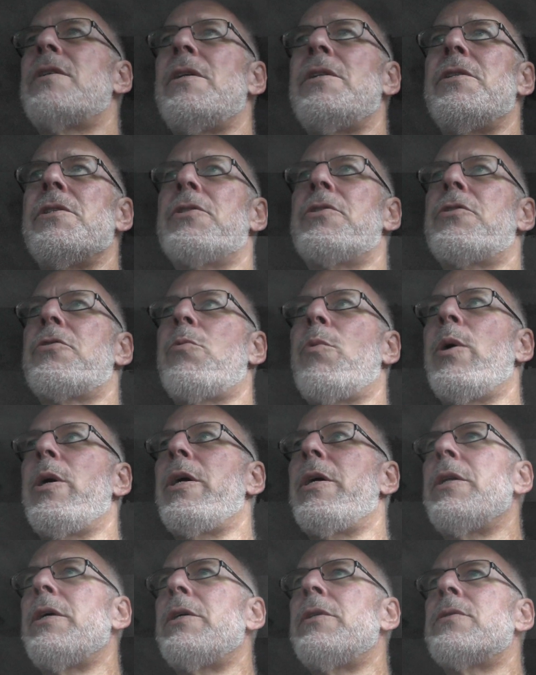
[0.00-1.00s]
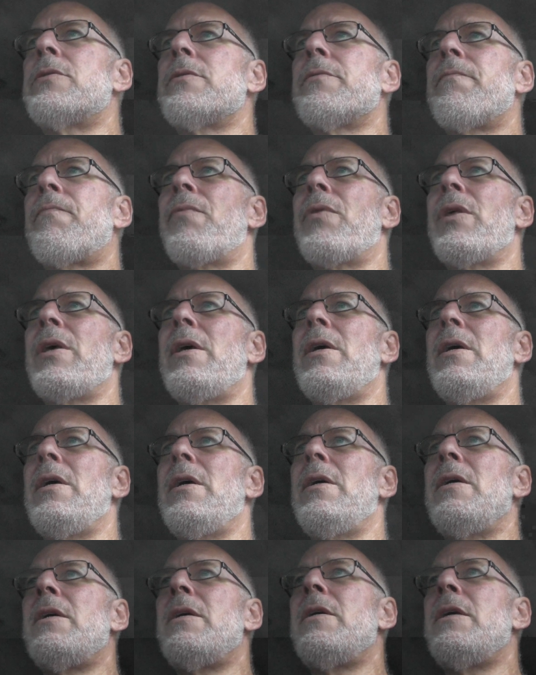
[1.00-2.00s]
in his 20s.
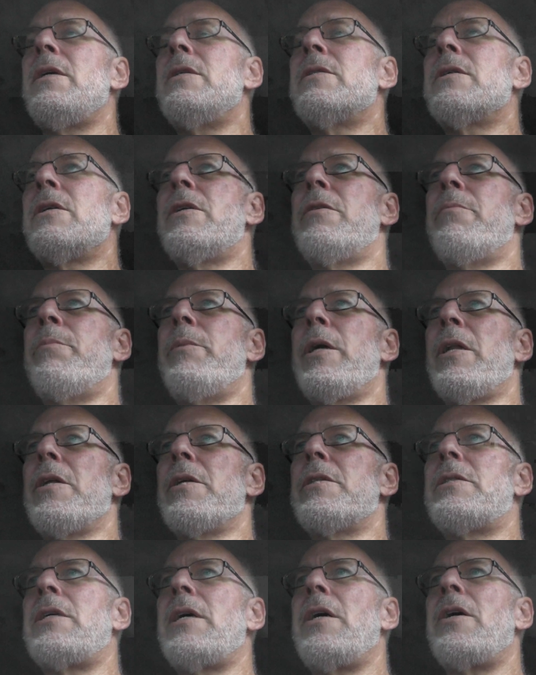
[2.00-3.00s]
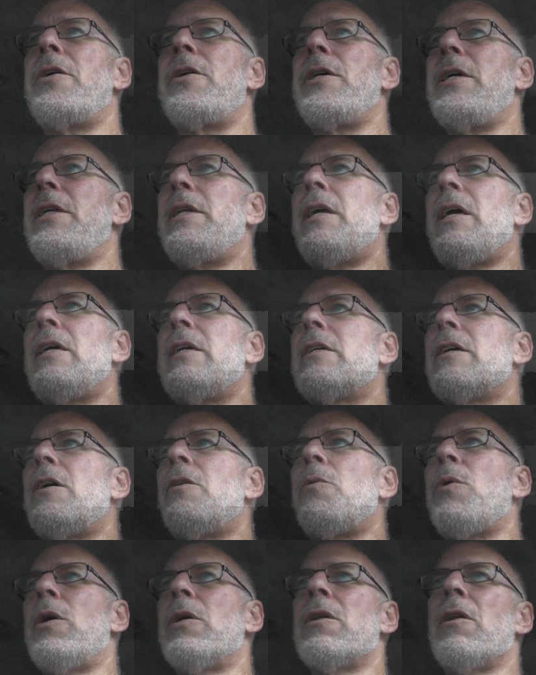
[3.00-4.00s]
He's in the military, and they
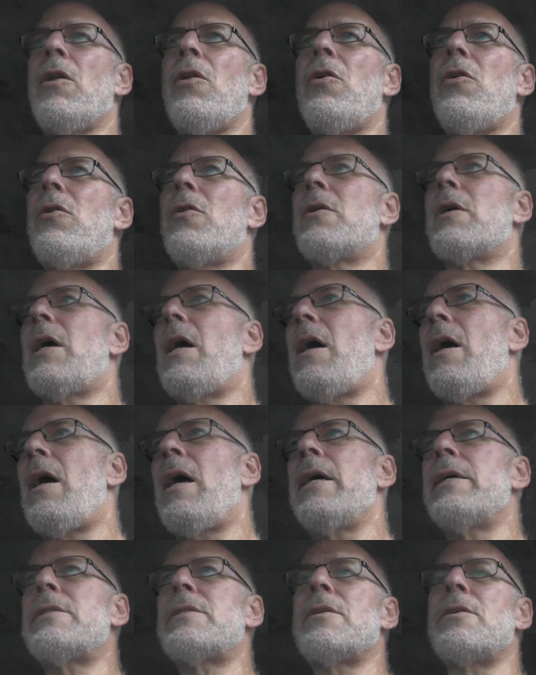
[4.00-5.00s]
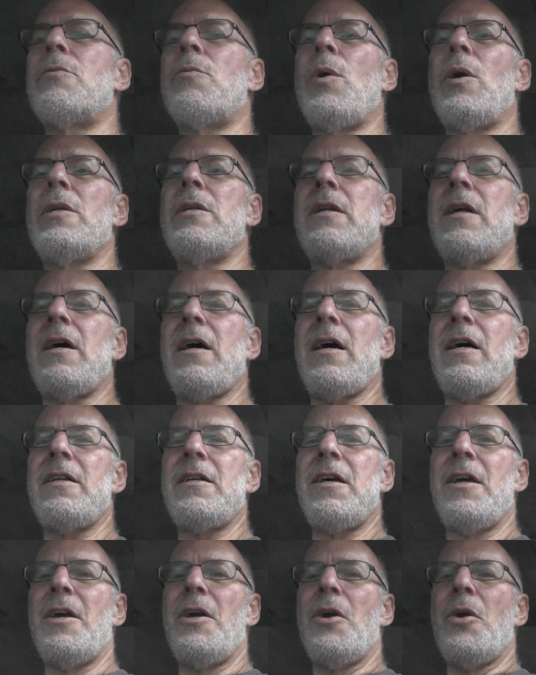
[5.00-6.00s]
go on long hikes and whatnot.
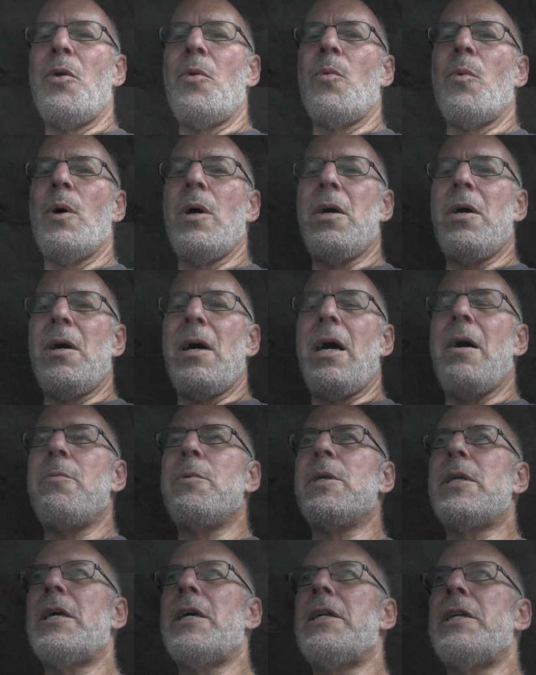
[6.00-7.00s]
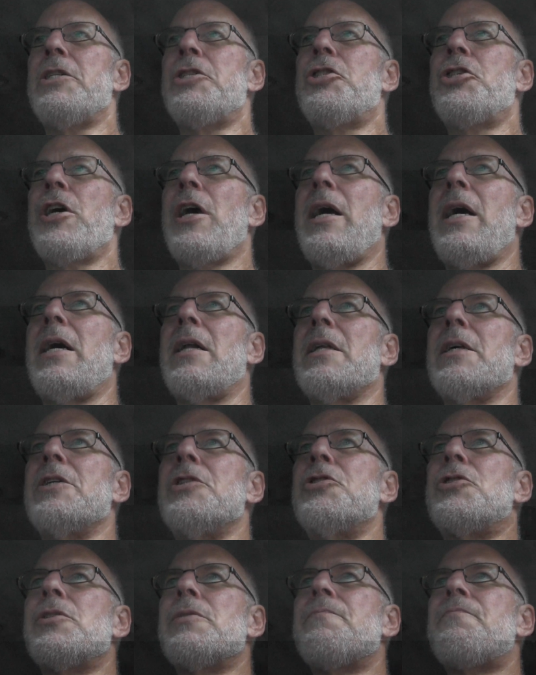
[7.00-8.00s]
Well, I would get a
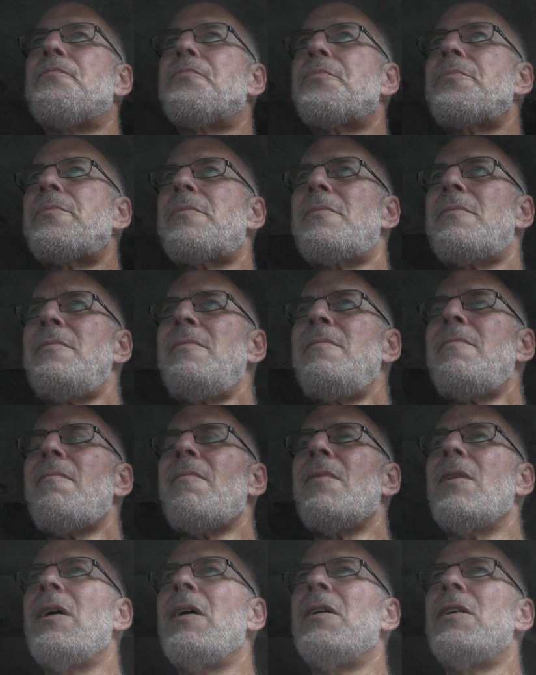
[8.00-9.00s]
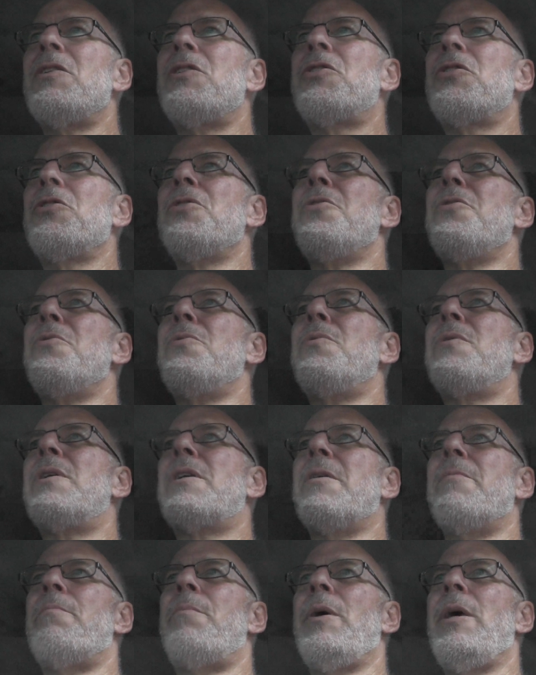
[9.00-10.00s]
challenge to
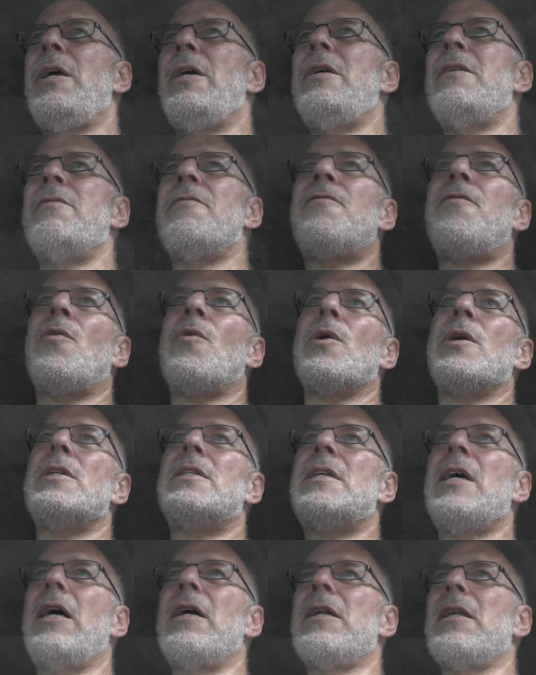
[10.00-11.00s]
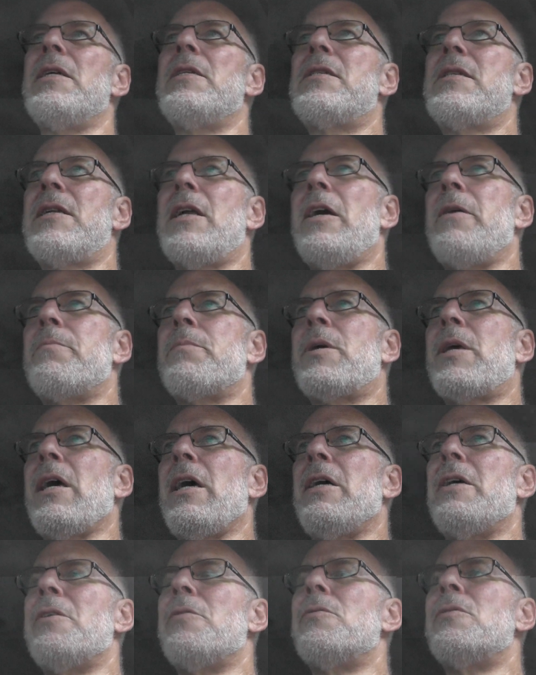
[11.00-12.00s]
compete for a daily step
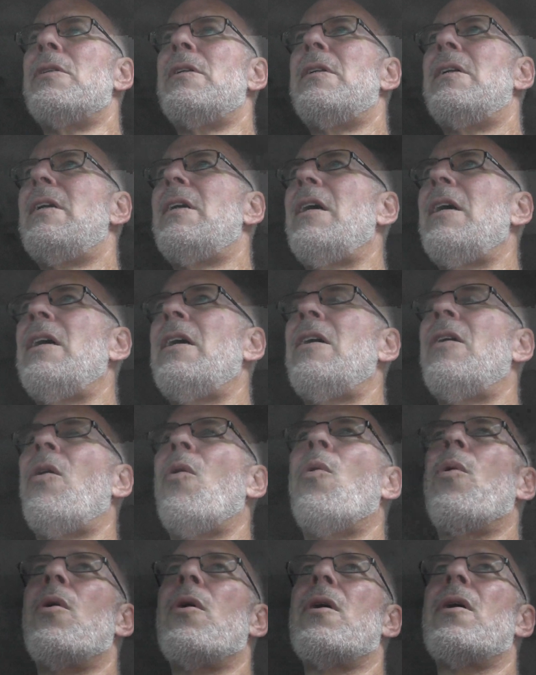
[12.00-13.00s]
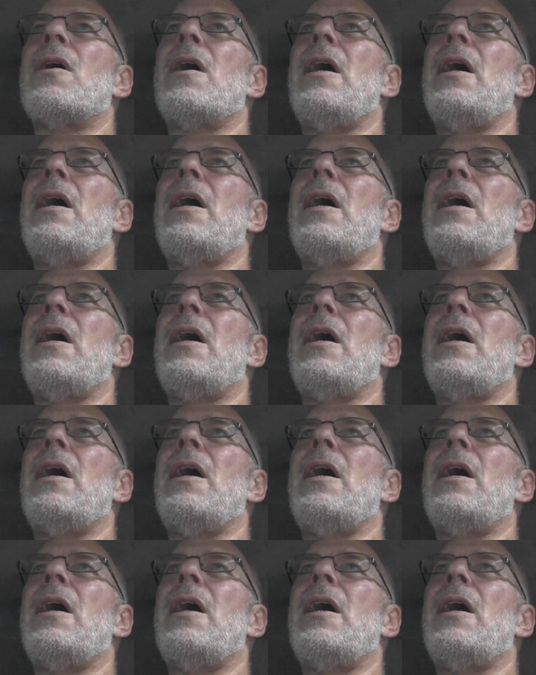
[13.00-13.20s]
count, or